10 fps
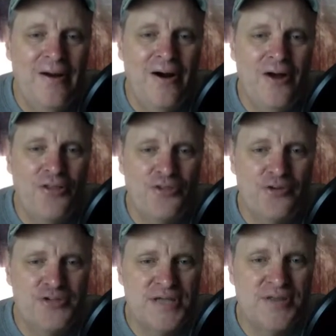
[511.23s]
On
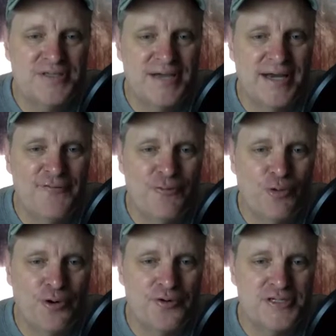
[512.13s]
Thursday, this got even
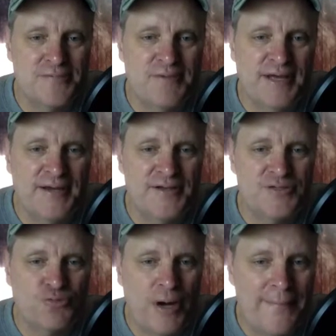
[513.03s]
worse
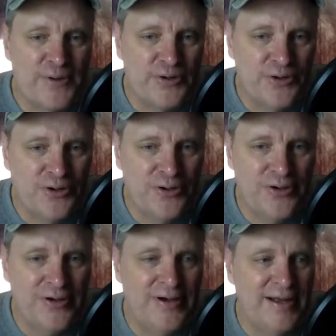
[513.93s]
because
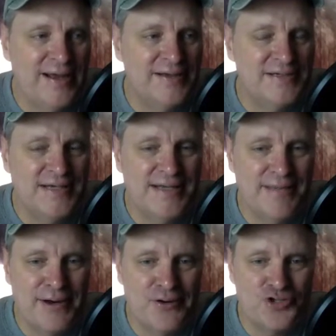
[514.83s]
Robinhood and
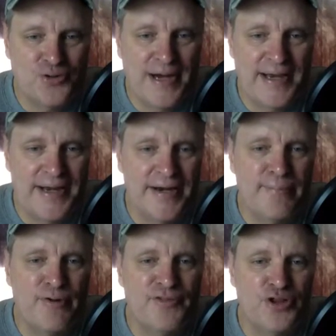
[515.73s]
TD Ameritrade and a
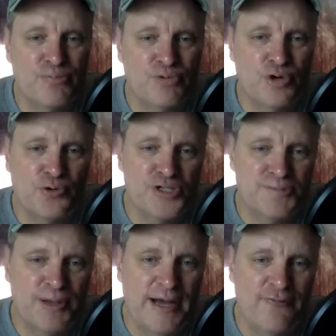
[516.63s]
number of the other
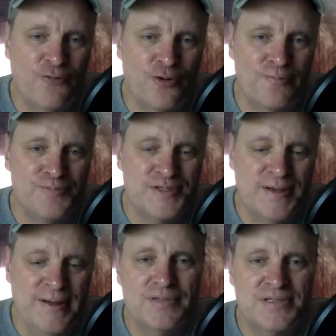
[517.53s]
brokerage platforms
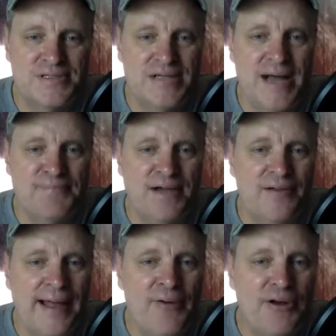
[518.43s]
stopped
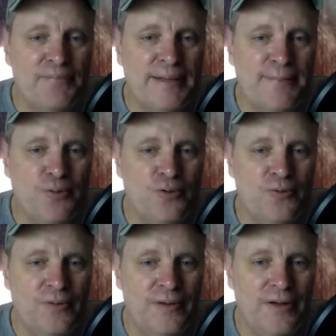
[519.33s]
allowing
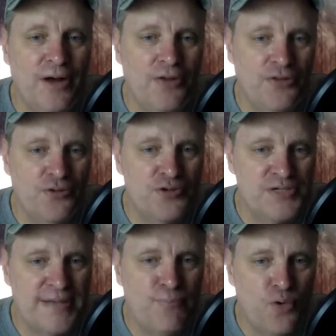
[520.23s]
people on
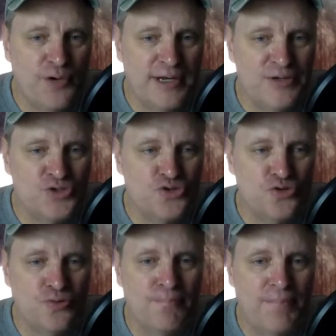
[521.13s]
Thursday morning
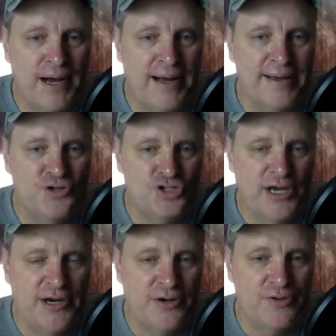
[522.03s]
to buy
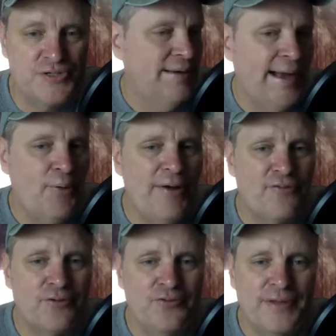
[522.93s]
shares.
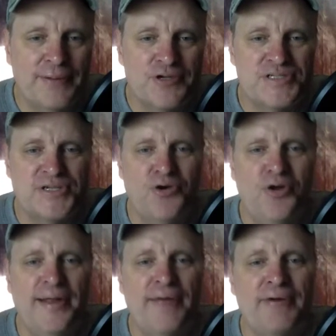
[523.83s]
However, they were still
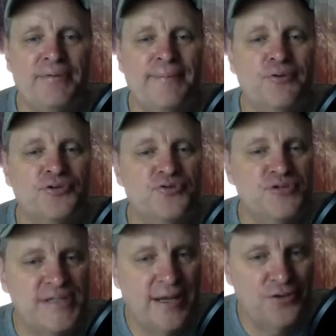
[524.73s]
allowing people to
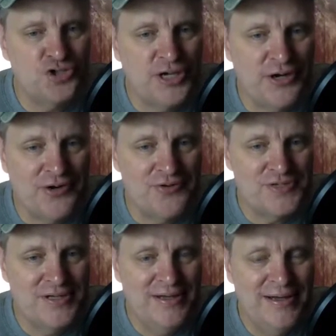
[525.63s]
sell
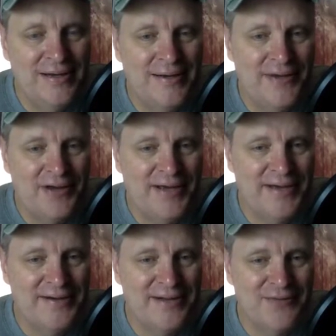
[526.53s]
shares. Now,
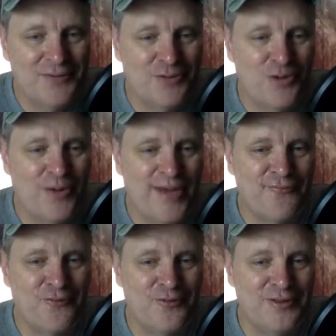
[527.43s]
again, if you were awake
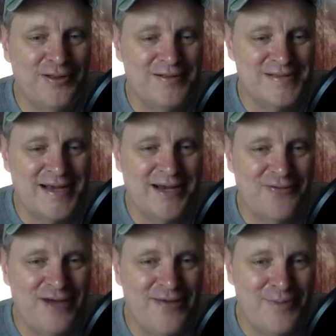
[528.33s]
for the
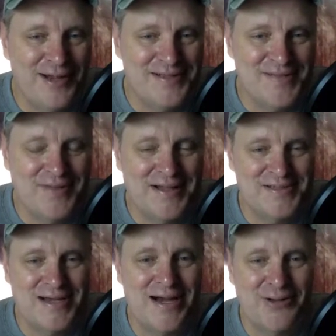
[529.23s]
second 5 minutes of
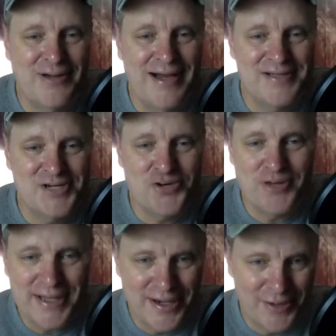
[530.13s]
that stock class in
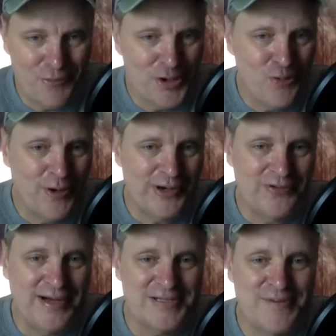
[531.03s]
your Econ 101
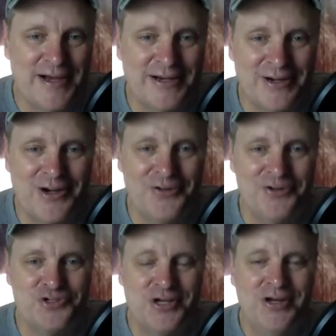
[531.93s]
class back in
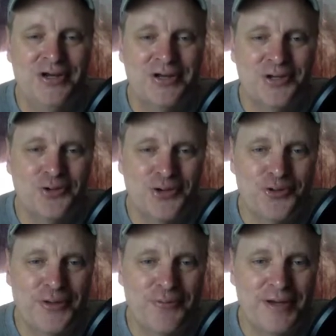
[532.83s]
college, you'll
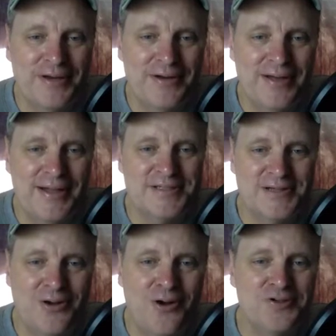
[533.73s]
know that when
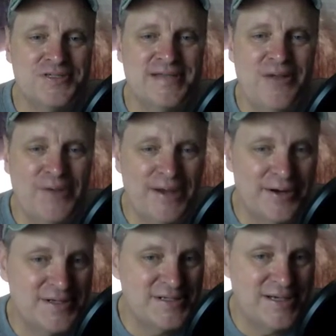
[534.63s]
it's all selling
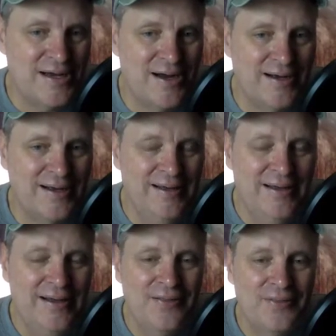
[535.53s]
on a stock,
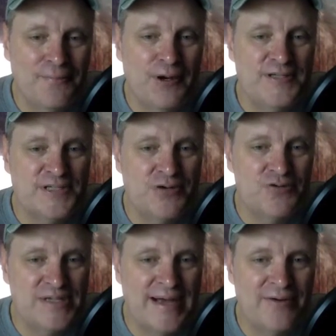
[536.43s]
the price
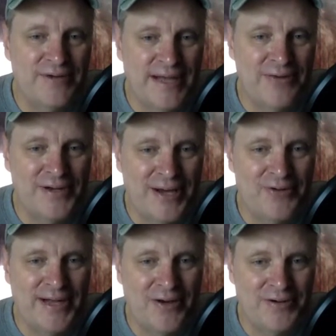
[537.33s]
goes down, down,
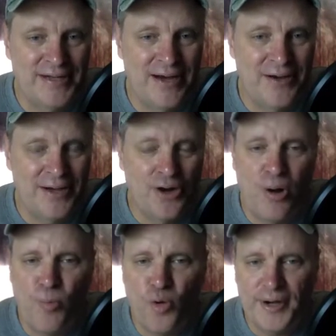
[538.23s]
down, down, down. And
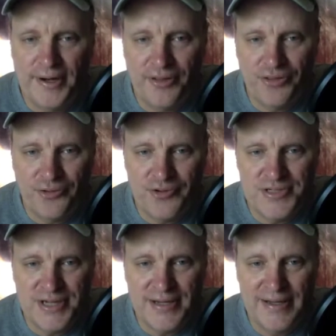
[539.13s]
all morning on
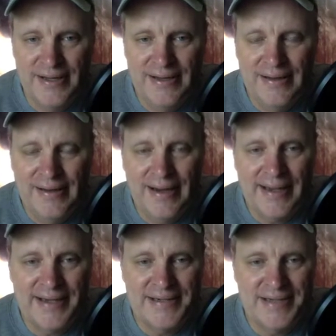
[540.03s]
Thursday, I
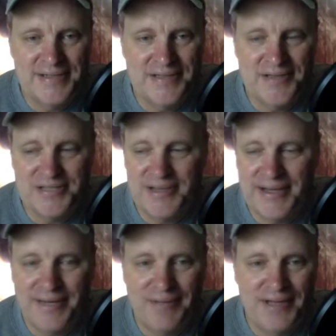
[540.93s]
can attest to this,
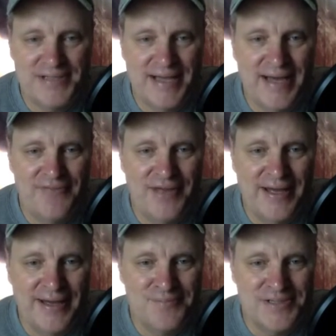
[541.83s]
again, because I have the
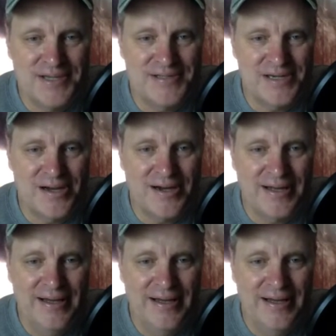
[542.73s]
AMC stock,